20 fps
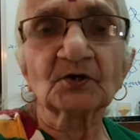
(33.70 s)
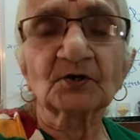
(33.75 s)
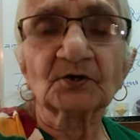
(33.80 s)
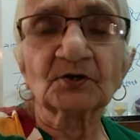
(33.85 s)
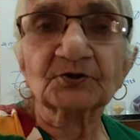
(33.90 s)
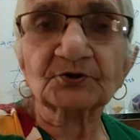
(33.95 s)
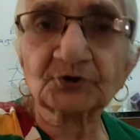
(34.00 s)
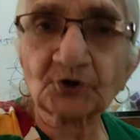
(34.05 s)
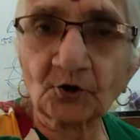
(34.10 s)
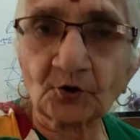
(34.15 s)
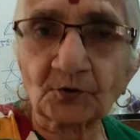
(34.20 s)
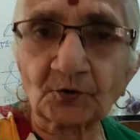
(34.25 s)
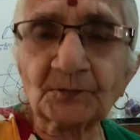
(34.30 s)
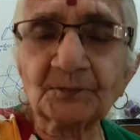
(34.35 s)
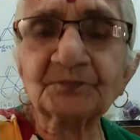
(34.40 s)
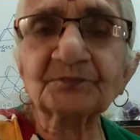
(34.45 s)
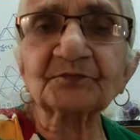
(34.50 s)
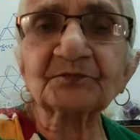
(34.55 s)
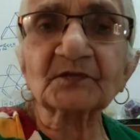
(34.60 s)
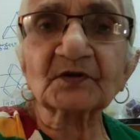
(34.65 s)
So,
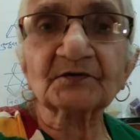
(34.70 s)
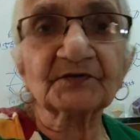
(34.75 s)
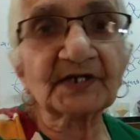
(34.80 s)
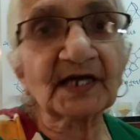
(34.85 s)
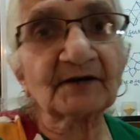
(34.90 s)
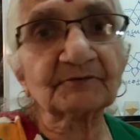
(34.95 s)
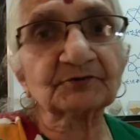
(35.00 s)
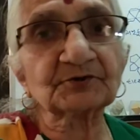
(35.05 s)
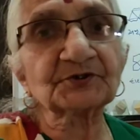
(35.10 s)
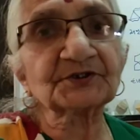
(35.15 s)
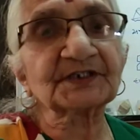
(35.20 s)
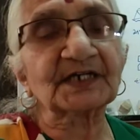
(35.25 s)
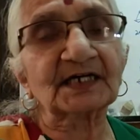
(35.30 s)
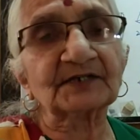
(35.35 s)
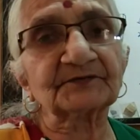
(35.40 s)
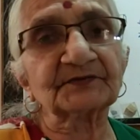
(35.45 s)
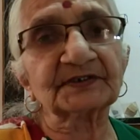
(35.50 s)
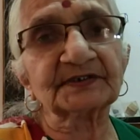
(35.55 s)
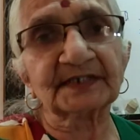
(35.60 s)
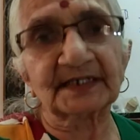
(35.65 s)
we have to
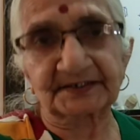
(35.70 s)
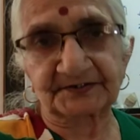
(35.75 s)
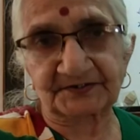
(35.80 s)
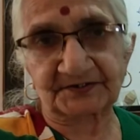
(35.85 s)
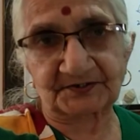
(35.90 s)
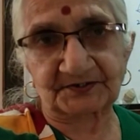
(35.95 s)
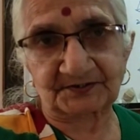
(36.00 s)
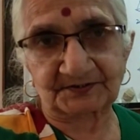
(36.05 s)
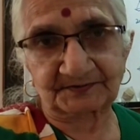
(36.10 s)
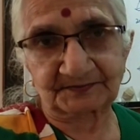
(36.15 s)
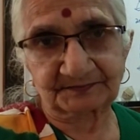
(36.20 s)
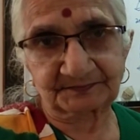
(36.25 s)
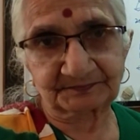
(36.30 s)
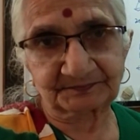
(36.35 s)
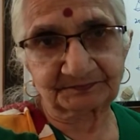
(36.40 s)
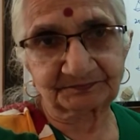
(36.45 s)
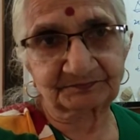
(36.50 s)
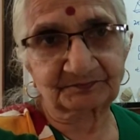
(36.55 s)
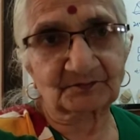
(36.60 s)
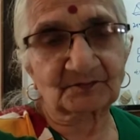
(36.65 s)
start with nets.
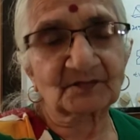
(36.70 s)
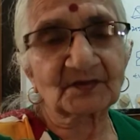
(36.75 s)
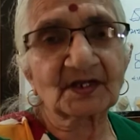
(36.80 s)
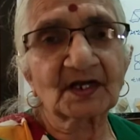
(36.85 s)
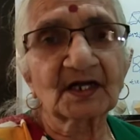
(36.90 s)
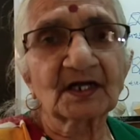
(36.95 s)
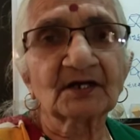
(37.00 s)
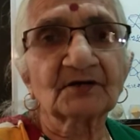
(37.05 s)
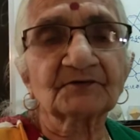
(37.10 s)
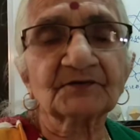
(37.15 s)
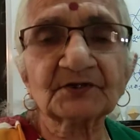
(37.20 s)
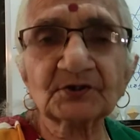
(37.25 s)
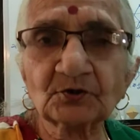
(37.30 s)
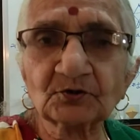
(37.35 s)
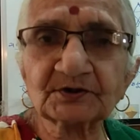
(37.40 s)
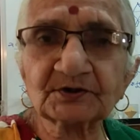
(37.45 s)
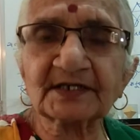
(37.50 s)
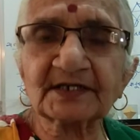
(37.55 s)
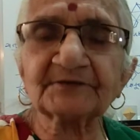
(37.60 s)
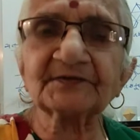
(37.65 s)
We
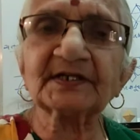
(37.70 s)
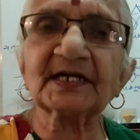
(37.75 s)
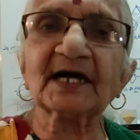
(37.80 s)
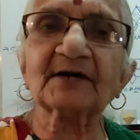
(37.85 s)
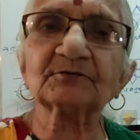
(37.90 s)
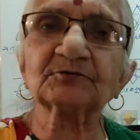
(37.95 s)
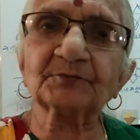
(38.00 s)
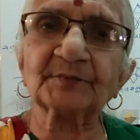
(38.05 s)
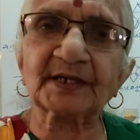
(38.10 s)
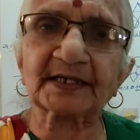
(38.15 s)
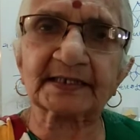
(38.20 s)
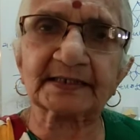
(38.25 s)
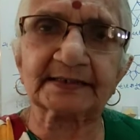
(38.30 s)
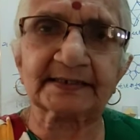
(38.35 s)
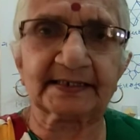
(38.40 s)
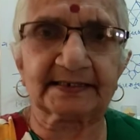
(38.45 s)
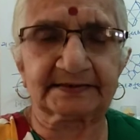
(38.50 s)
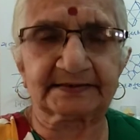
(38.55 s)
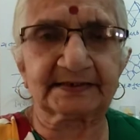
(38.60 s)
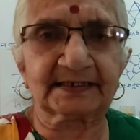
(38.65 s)
know that we'll have to make a
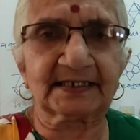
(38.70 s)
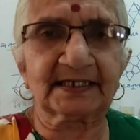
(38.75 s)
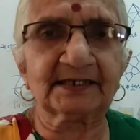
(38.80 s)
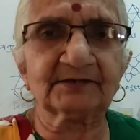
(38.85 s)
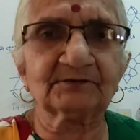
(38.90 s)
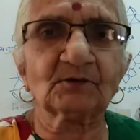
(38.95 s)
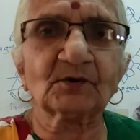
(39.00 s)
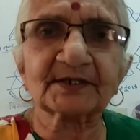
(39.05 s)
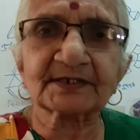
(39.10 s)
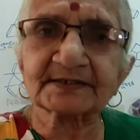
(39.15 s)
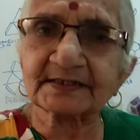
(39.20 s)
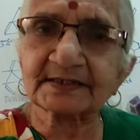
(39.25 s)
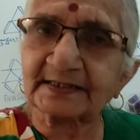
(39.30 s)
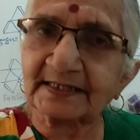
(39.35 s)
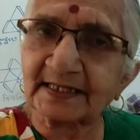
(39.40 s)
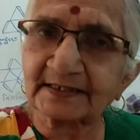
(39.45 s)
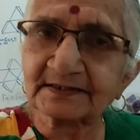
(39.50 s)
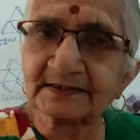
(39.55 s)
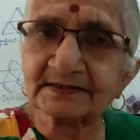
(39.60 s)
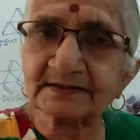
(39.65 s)
net. And what is a
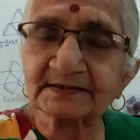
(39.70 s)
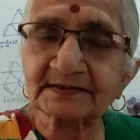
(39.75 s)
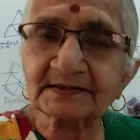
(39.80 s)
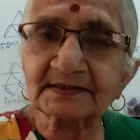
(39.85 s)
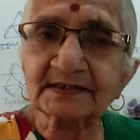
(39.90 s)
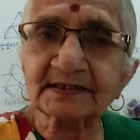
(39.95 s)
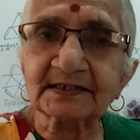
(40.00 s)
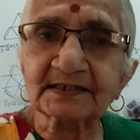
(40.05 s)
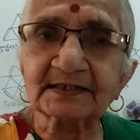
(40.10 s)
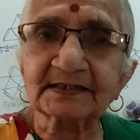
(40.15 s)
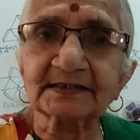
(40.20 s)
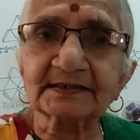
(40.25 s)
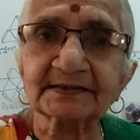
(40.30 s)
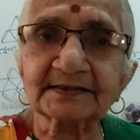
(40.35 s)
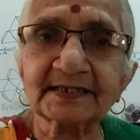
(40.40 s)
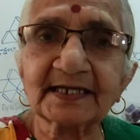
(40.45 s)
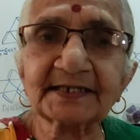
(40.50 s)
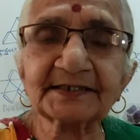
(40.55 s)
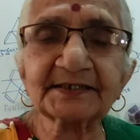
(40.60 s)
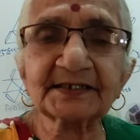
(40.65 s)
net?
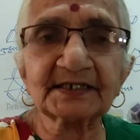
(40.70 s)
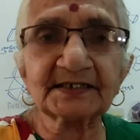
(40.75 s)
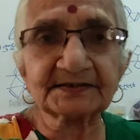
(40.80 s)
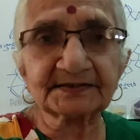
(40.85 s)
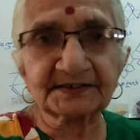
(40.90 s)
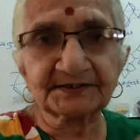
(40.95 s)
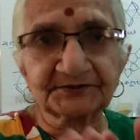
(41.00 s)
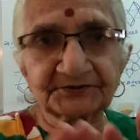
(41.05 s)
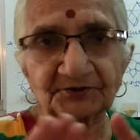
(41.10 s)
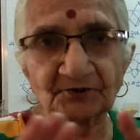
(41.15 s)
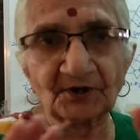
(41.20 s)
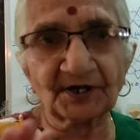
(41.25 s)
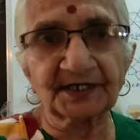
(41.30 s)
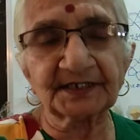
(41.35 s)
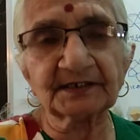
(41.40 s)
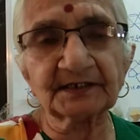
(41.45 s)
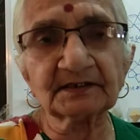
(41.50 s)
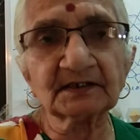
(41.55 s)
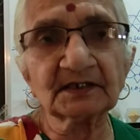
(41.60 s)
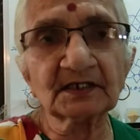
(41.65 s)
Net is a
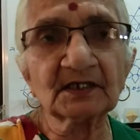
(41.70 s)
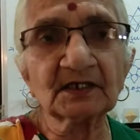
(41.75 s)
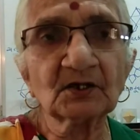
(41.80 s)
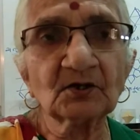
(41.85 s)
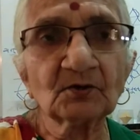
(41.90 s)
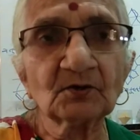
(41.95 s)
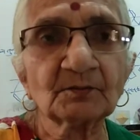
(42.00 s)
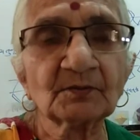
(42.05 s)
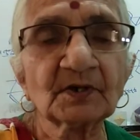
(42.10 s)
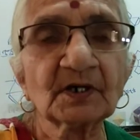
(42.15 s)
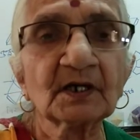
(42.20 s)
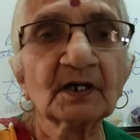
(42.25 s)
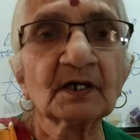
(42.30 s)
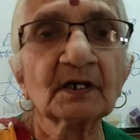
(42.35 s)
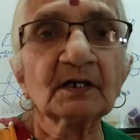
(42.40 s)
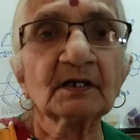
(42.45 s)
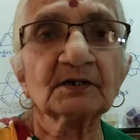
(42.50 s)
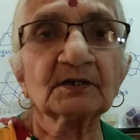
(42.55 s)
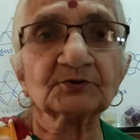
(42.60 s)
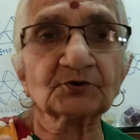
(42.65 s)
drawing
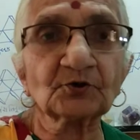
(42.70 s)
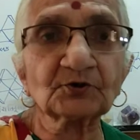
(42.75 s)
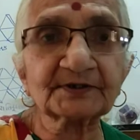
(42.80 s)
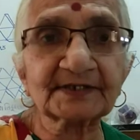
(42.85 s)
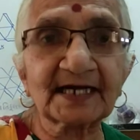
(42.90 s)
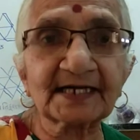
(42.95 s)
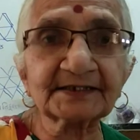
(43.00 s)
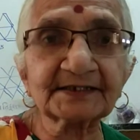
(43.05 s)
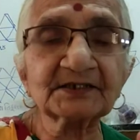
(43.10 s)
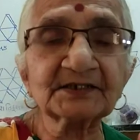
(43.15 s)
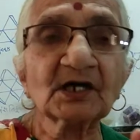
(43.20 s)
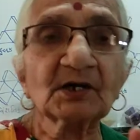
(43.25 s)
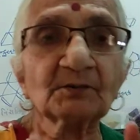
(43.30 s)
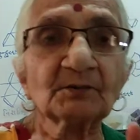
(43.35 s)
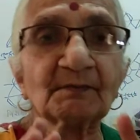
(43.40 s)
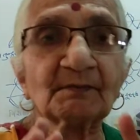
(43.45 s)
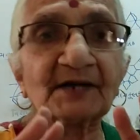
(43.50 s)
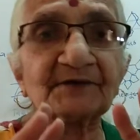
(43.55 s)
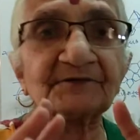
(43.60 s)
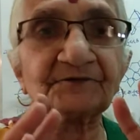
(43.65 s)
so that
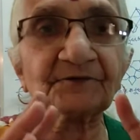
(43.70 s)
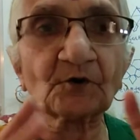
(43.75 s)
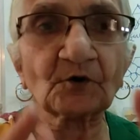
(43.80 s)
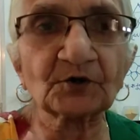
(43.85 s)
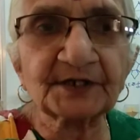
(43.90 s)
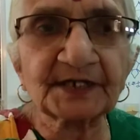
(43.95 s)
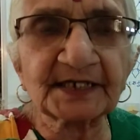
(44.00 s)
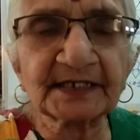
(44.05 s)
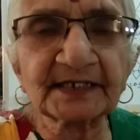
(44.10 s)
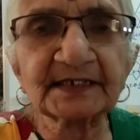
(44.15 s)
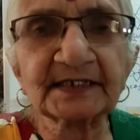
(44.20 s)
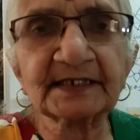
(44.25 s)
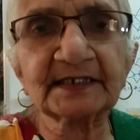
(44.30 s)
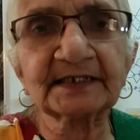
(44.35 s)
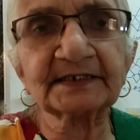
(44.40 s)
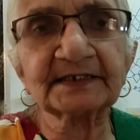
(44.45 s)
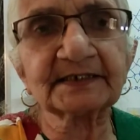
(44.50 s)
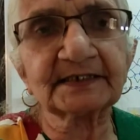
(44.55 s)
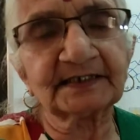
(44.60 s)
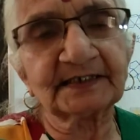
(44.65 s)
by folding
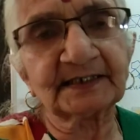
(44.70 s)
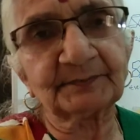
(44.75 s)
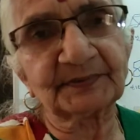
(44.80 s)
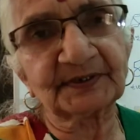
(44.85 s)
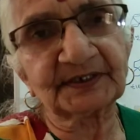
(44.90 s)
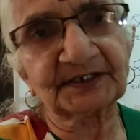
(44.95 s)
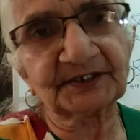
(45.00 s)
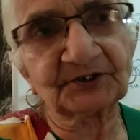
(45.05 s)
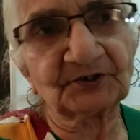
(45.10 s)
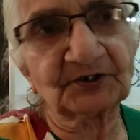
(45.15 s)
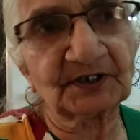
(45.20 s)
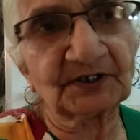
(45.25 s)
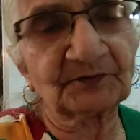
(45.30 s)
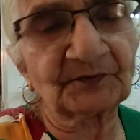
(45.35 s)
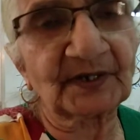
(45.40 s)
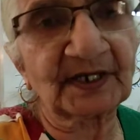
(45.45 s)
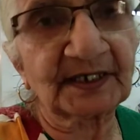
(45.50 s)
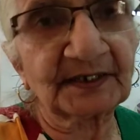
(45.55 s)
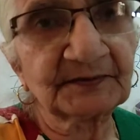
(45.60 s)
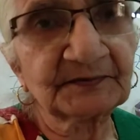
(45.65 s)
it in a particular
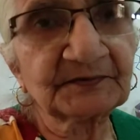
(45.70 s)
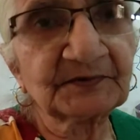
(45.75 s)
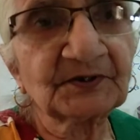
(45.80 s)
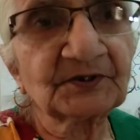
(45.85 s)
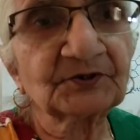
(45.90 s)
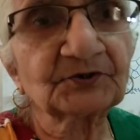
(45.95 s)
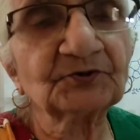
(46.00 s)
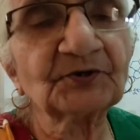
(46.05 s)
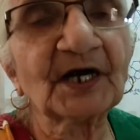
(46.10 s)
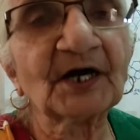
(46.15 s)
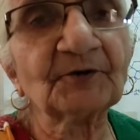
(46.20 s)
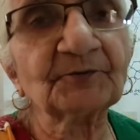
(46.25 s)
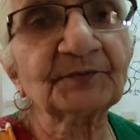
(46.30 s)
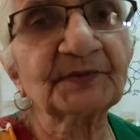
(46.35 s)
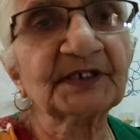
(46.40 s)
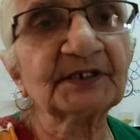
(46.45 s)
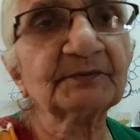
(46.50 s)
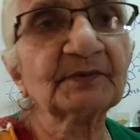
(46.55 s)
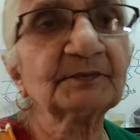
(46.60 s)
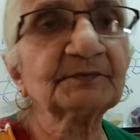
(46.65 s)
way, you have
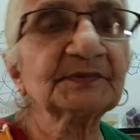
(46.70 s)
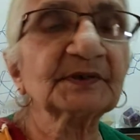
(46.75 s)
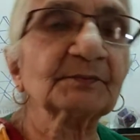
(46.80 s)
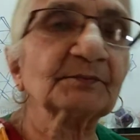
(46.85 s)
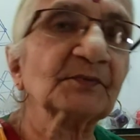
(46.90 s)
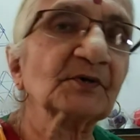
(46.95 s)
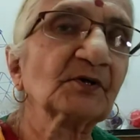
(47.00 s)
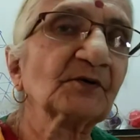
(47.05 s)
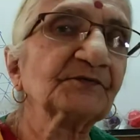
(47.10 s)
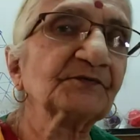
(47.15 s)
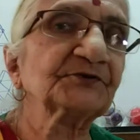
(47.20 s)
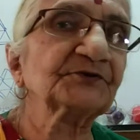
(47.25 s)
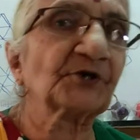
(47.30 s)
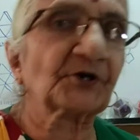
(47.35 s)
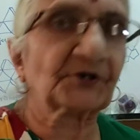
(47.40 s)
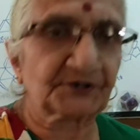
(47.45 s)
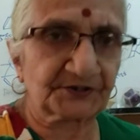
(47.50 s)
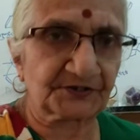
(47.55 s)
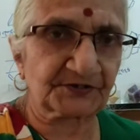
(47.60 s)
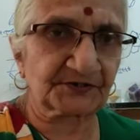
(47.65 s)
minimum number of
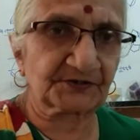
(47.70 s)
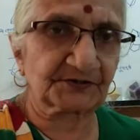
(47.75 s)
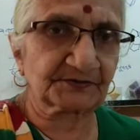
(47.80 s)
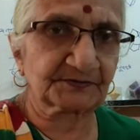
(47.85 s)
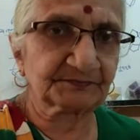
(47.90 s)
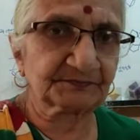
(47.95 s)
joints.